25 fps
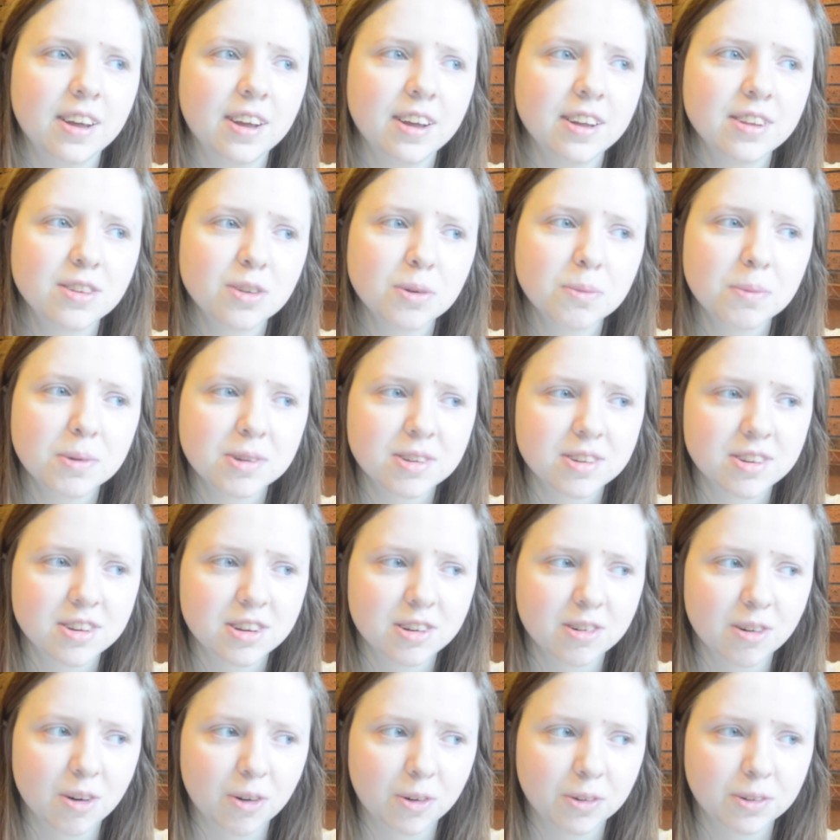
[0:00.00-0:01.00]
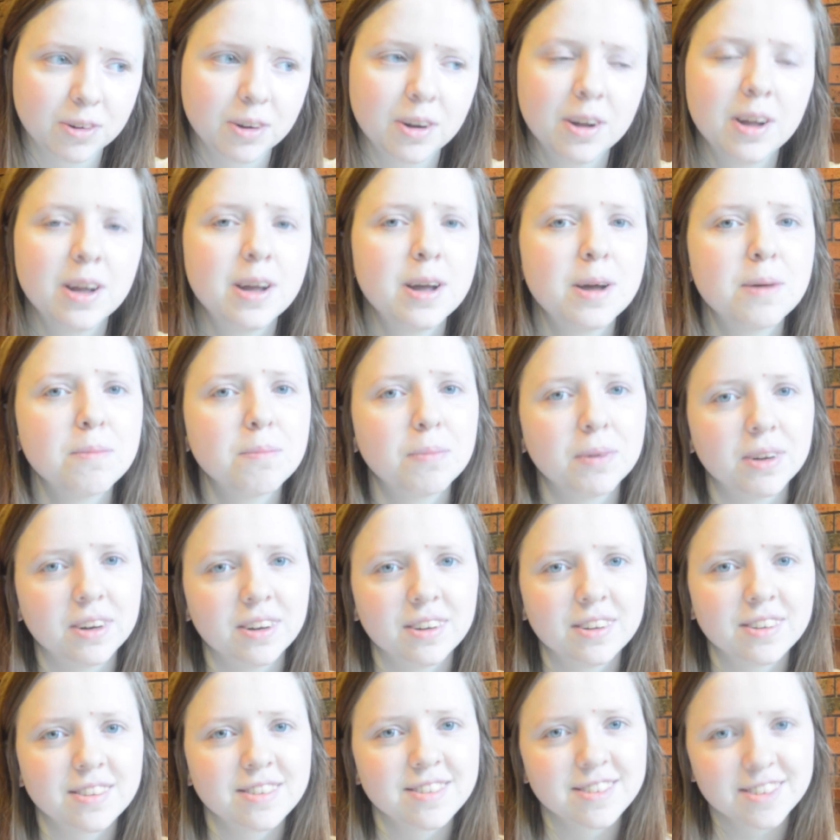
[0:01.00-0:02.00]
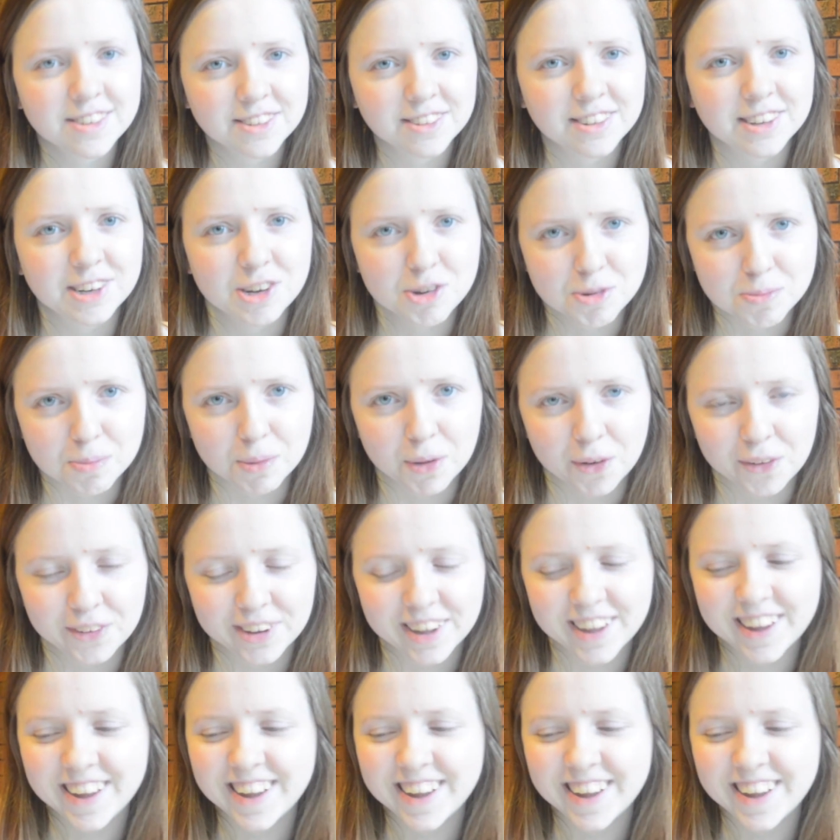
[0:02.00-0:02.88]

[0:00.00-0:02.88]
it's almost a year old, but it's still a new blog.